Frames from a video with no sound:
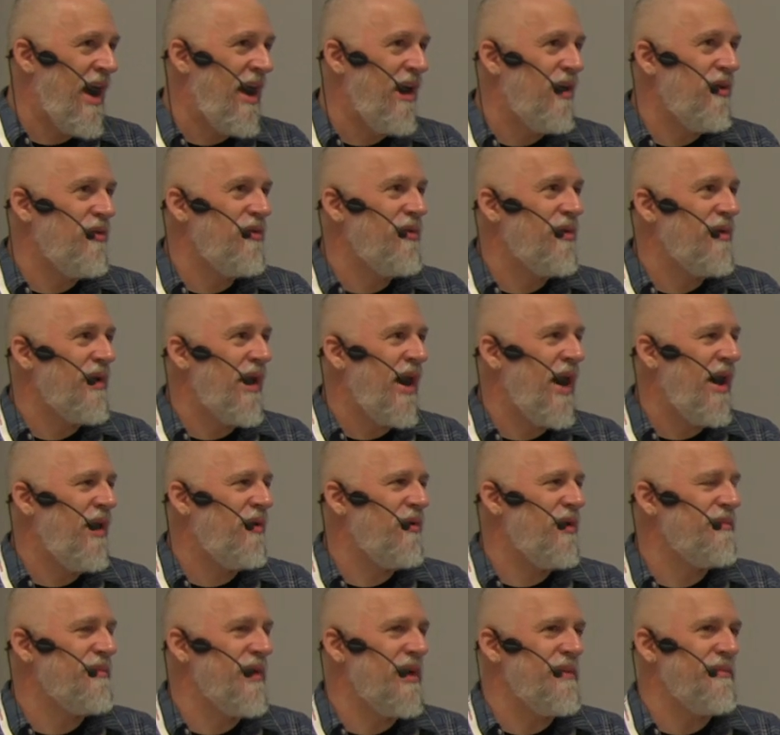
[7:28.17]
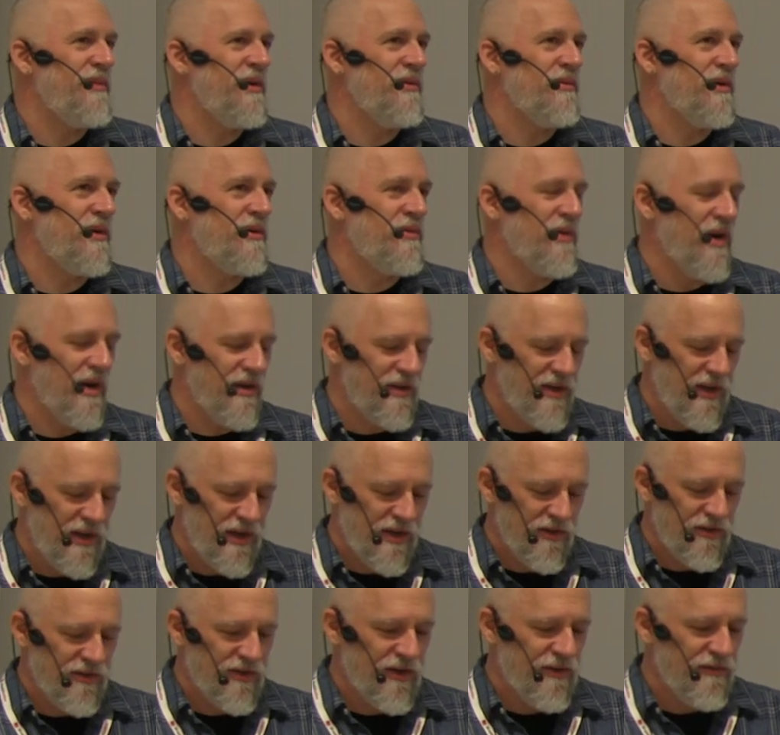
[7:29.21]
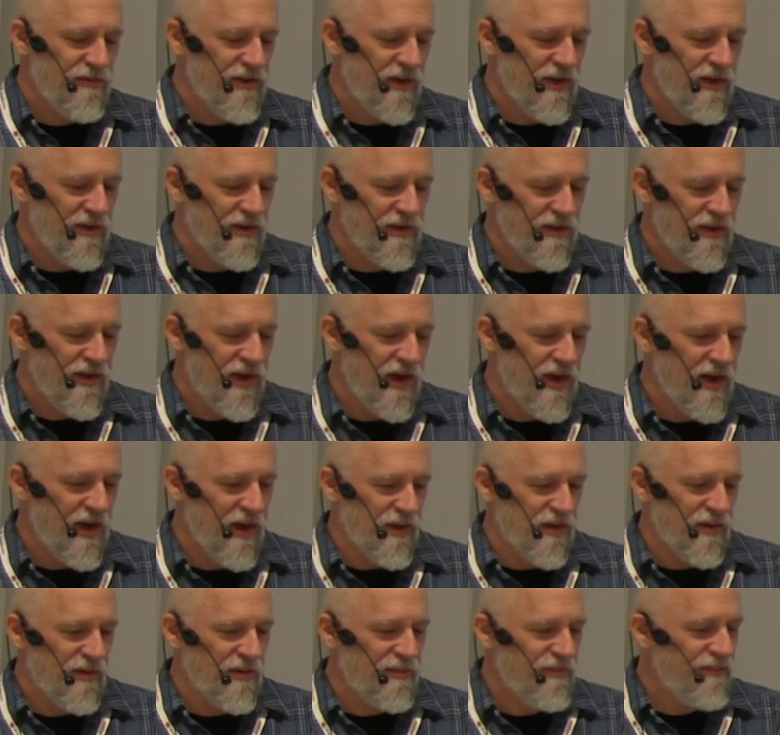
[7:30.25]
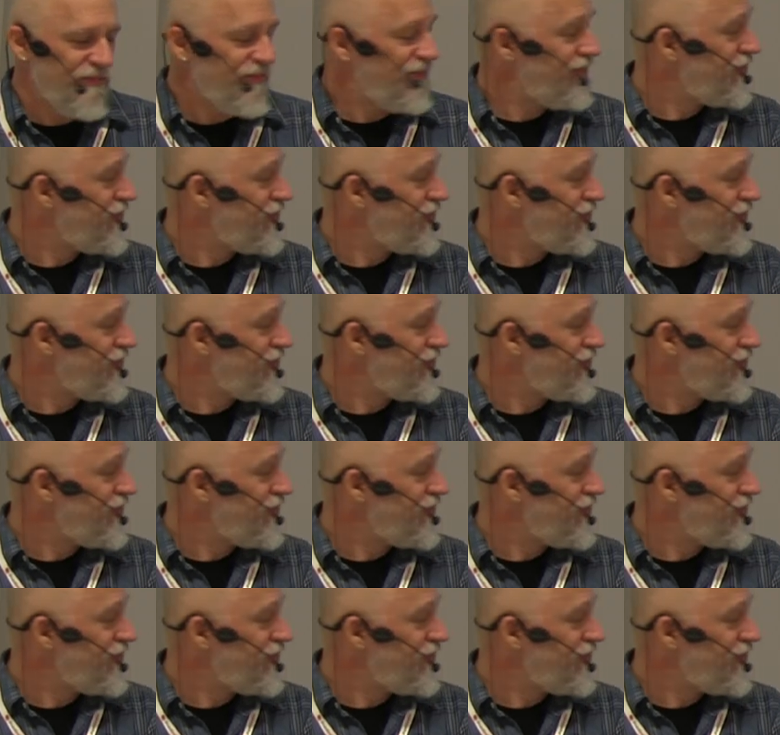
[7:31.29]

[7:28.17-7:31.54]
how how it might be required to use in in, in other